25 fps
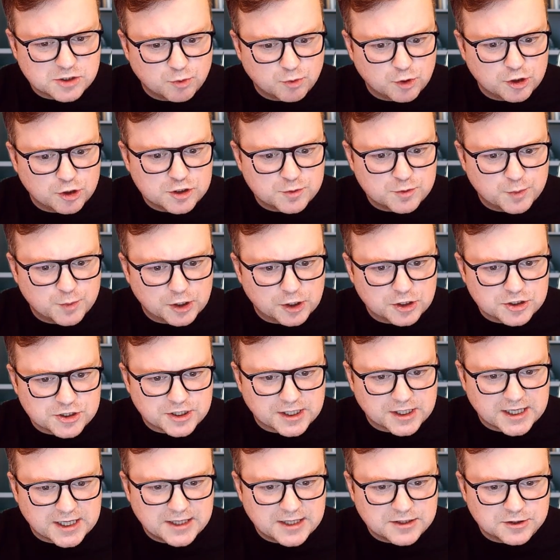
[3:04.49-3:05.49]
words because the
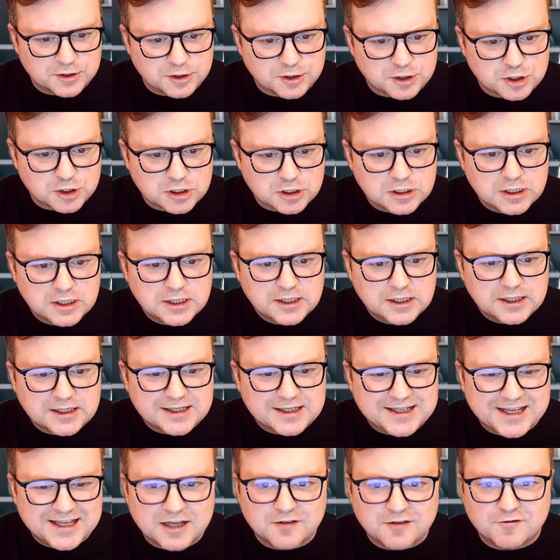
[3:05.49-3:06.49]
candidate
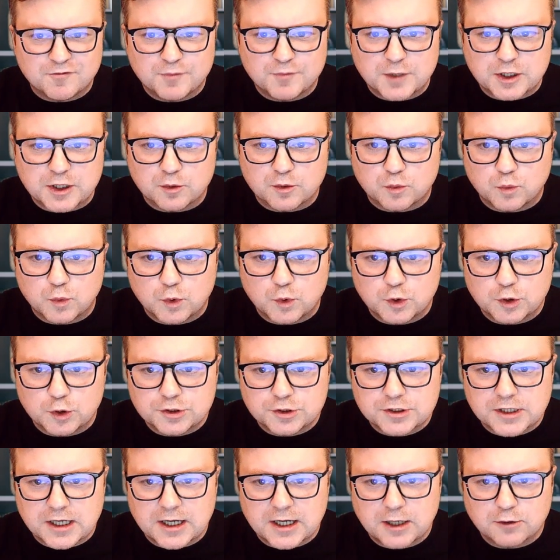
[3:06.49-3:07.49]
gave me the
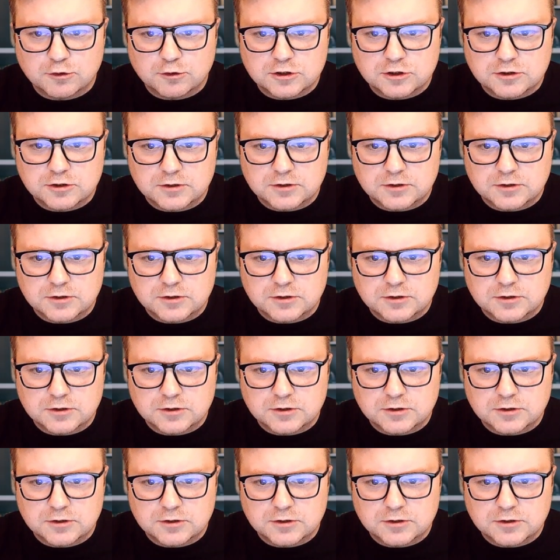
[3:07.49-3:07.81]
word count.